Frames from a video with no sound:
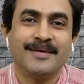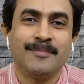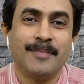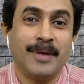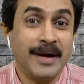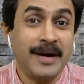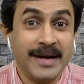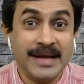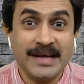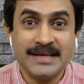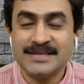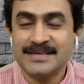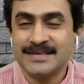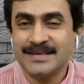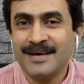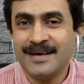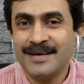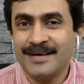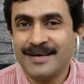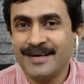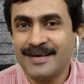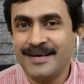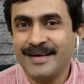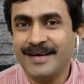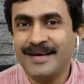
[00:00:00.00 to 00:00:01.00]
Mondays
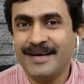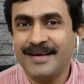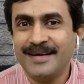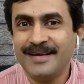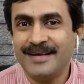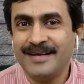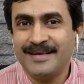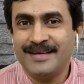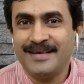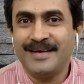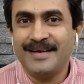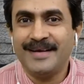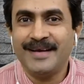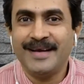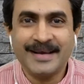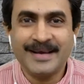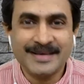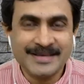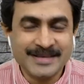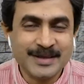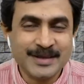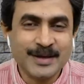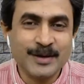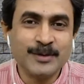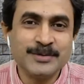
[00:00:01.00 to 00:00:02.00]
are
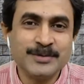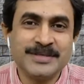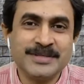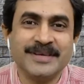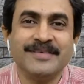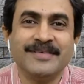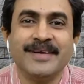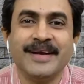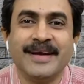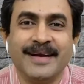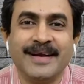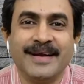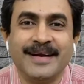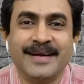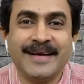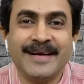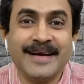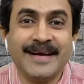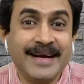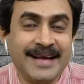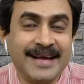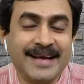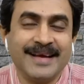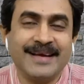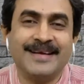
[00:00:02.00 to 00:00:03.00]
exclusively
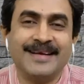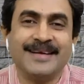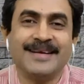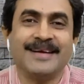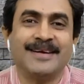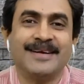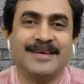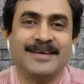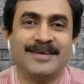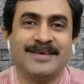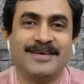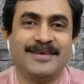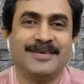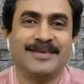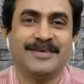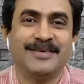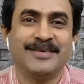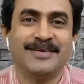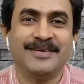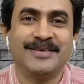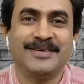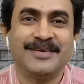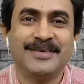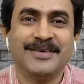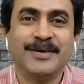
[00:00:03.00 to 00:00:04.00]
dedicated
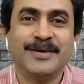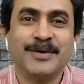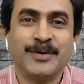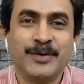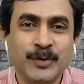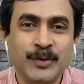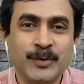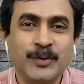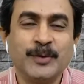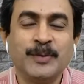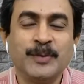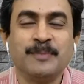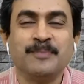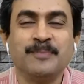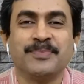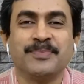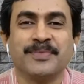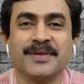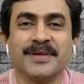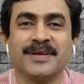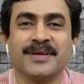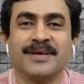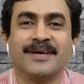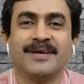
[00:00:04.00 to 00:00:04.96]
to